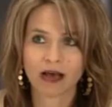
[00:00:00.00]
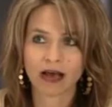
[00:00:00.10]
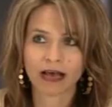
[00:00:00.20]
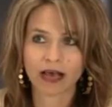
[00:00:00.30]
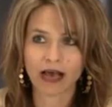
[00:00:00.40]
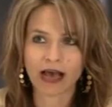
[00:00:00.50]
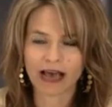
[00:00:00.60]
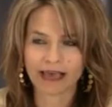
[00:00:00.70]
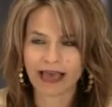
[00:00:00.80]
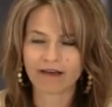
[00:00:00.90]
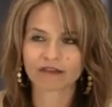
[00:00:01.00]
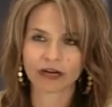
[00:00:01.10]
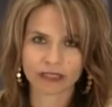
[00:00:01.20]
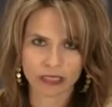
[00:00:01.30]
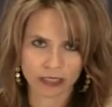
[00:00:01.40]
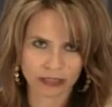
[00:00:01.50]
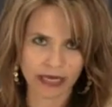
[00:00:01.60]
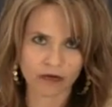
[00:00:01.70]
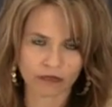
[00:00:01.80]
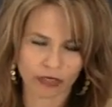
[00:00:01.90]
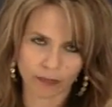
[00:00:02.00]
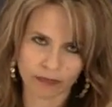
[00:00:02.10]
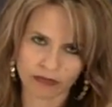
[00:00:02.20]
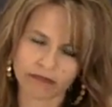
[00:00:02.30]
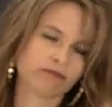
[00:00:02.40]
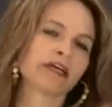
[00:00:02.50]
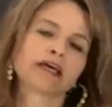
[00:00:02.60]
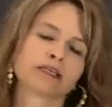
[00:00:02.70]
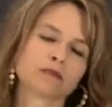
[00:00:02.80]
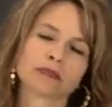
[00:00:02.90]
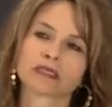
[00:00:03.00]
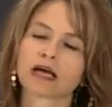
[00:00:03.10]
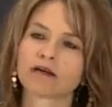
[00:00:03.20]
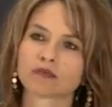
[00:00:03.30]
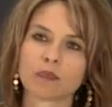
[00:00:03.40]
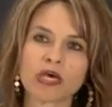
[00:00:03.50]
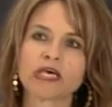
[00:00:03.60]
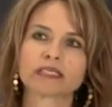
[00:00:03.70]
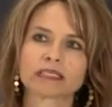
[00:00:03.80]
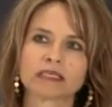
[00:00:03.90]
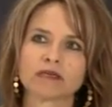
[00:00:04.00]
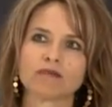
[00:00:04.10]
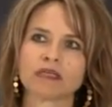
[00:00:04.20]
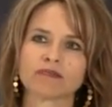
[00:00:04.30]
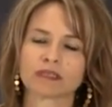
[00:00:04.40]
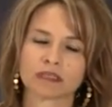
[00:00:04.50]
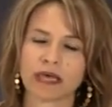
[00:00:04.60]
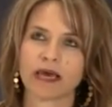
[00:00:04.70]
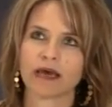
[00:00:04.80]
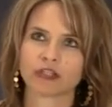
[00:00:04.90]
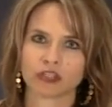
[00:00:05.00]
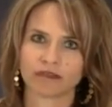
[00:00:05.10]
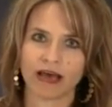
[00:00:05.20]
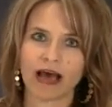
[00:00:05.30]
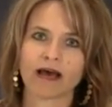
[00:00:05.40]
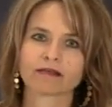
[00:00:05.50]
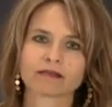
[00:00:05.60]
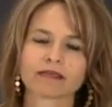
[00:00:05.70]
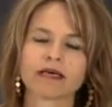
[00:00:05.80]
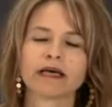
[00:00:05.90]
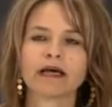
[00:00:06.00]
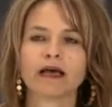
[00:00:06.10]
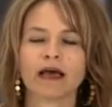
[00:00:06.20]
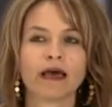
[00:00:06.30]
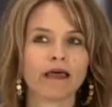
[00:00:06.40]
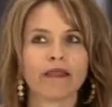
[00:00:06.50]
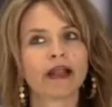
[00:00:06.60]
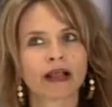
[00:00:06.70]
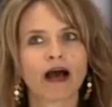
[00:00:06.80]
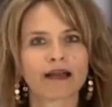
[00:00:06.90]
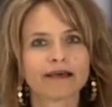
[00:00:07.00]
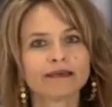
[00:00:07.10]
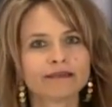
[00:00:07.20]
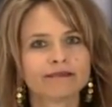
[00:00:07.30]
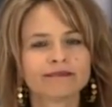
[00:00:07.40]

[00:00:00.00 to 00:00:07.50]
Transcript: I, I, after I settled down for a couple of days because I was pissed that he would even say I should have asked, and then I got it,